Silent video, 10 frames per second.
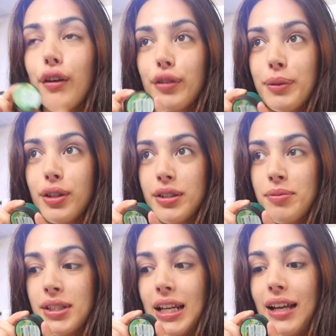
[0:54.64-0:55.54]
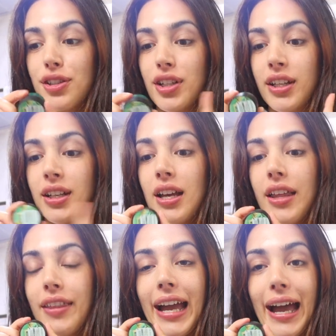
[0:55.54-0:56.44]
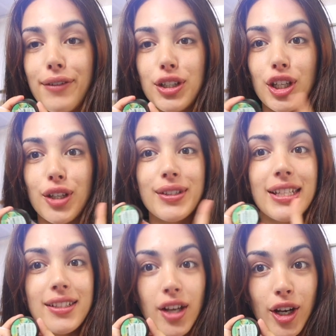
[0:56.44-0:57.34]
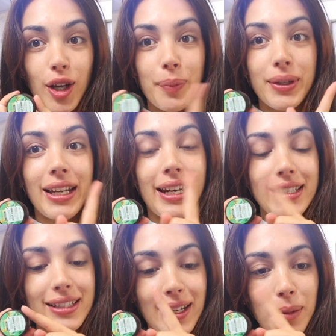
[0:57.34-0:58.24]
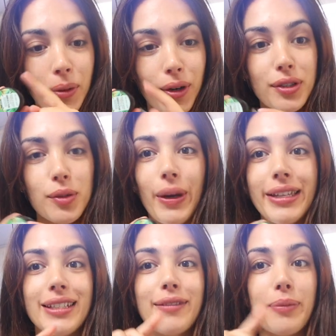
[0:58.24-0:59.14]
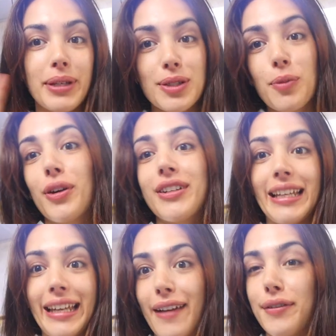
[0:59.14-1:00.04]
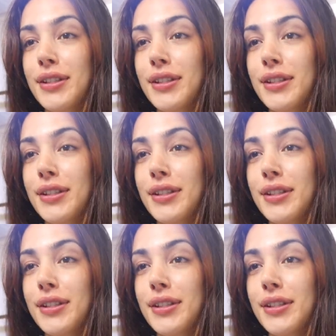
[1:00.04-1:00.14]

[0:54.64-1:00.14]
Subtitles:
from the Christmas collection that I haven't used. It's unopened and it's in a box waiting for me to one day ever